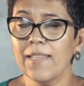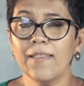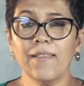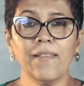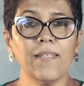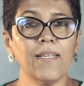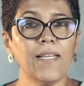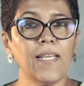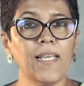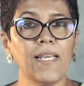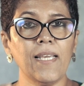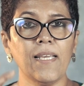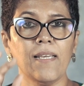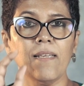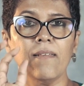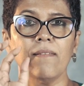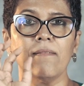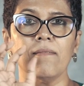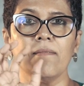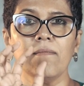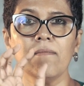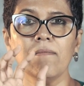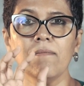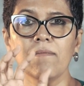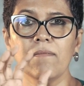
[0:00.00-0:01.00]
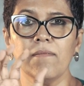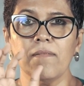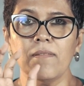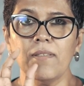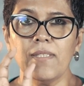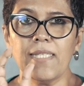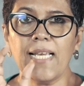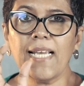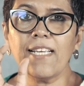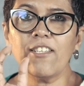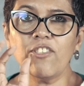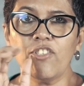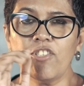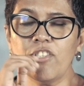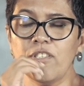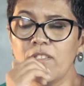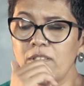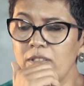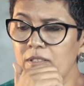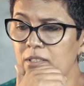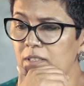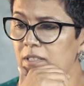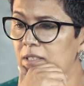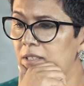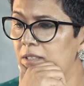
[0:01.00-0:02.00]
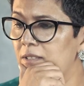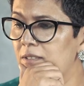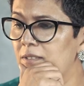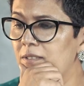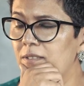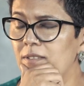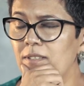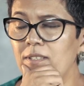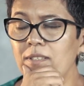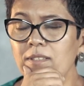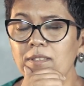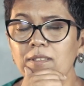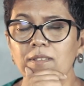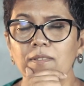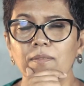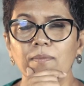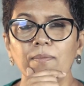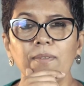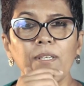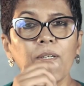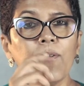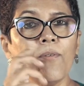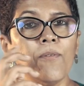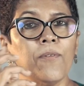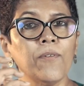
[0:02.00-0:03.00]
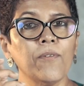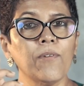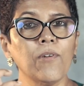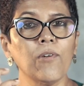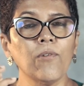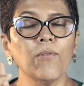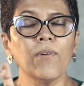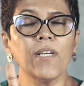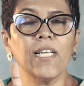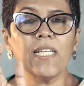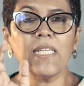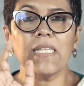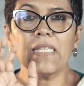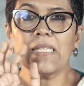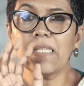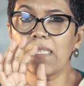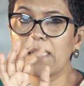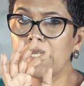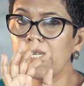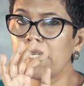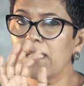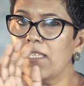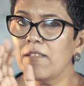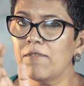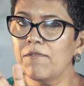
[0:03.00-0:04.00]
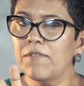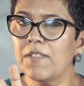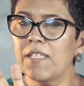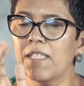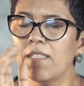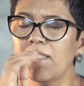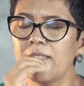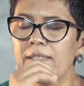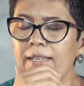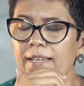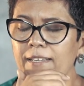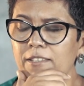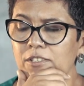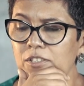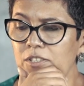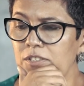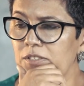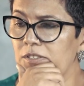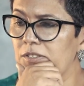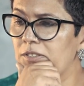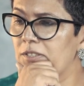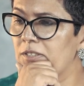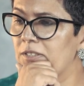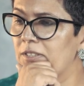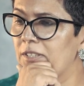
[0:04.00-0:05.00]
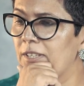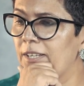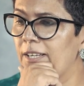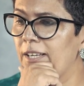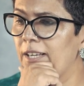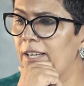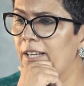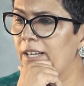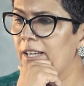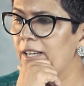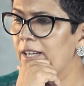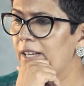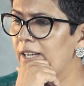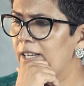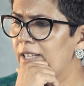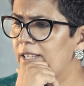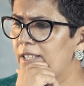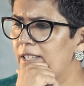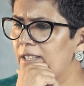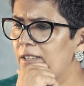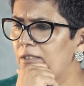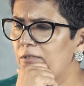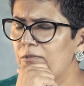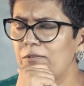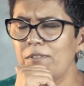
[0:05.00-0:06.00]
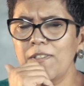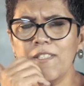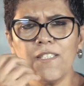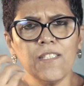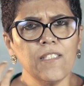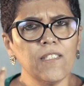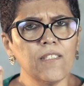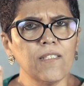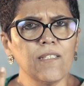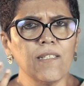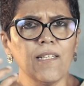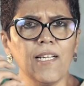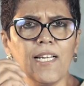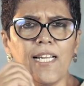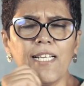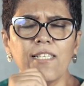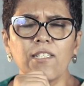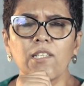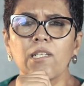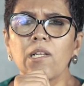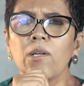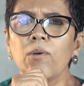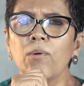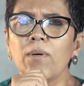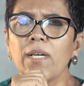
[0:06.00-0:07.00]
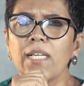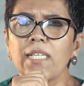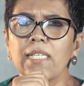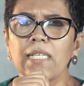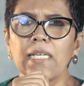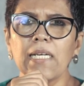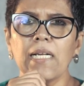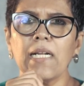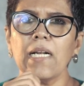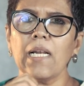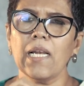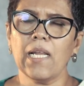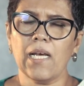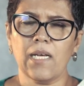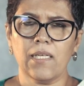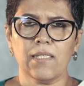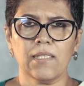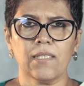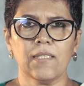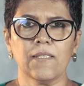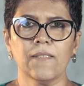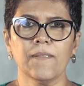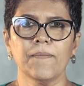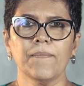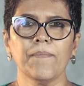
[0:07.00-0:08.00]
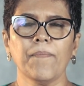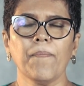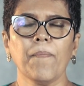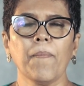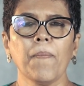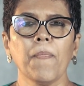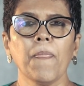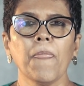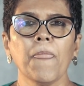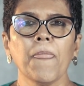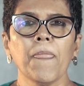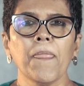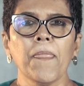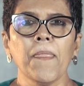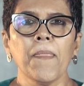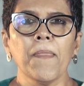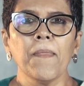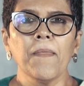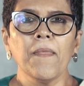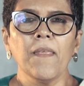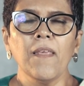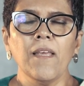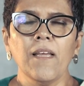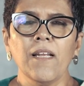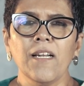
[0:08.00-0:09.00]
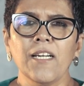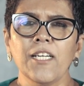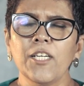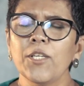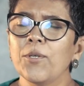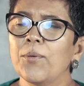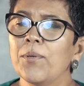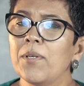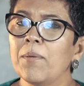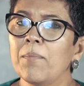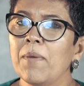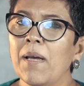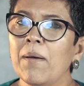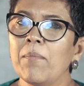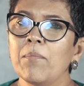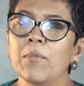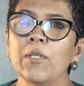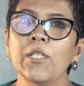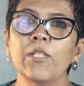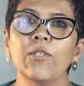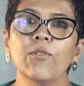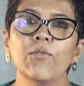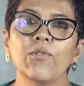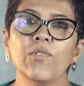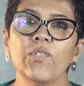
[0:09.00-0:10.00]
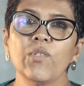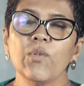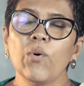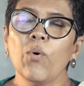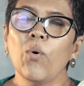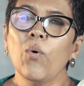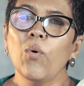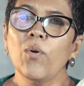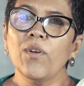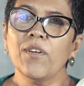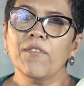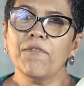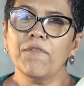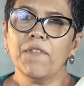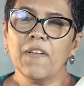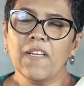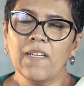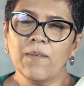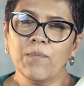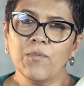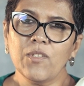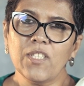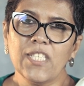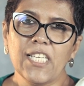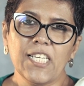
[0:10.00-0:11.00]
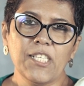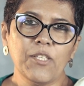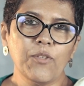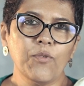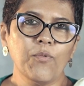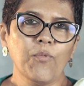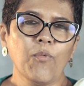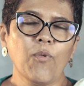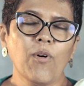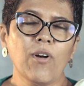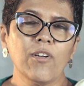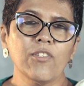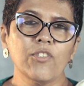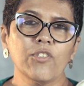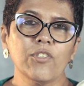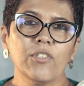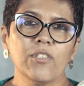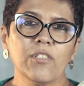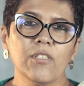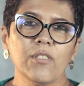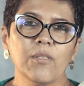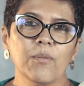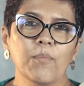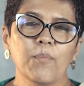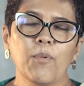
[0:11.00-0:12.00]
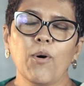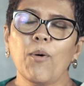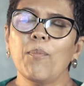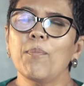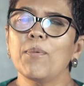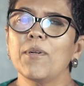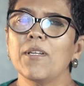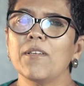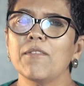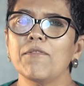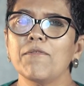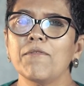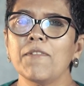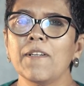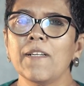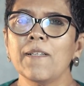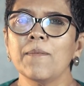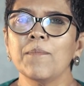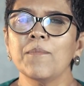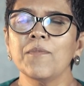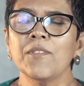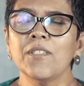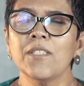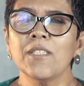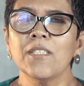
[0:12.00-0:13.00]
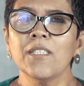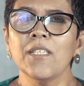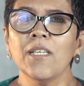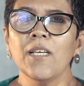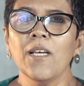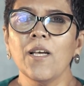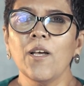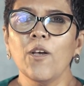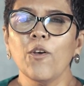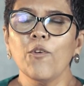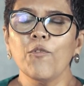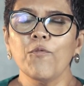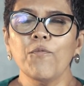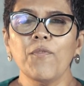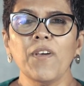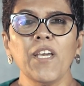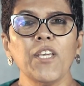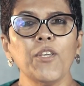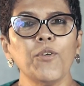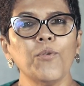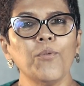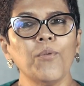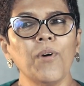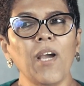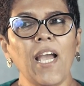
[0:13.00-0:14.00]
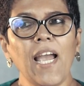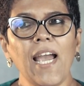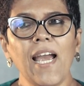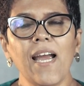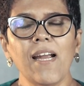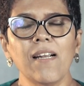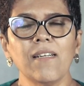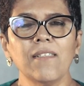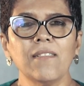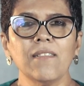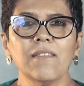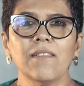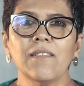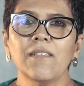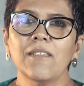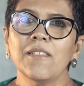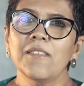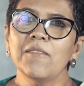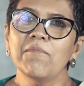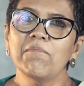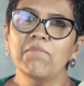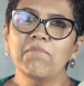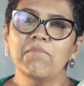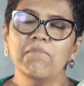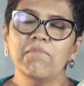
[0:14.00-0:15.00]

3 sections. We're going to look at 3 different sections. First, let's look at class. Do you remember those old films that you watched, popular films, where you had a